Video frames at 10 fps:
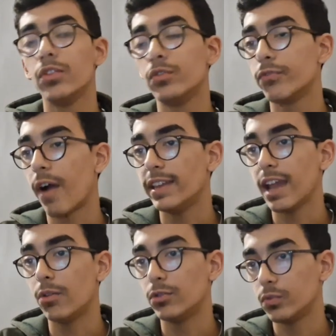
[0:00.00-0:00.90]
to find
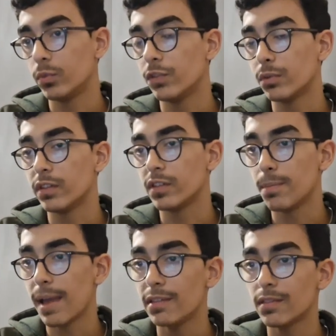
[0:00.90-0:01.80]
out which one is the
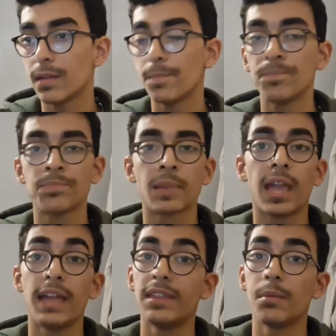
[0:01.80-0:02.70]
best.
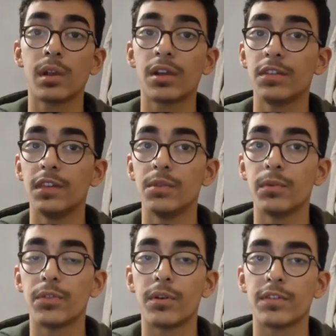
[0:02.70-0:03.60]
And then we're going to continue
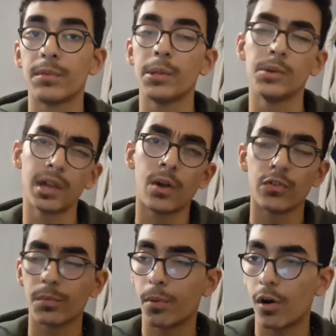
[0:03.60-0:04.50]
with the rest of the video. You can
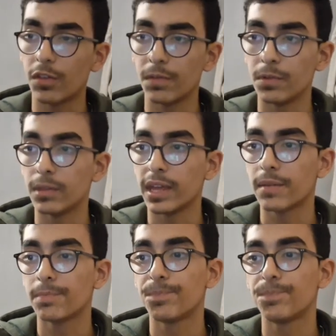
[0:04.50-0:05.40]
also pause if you like.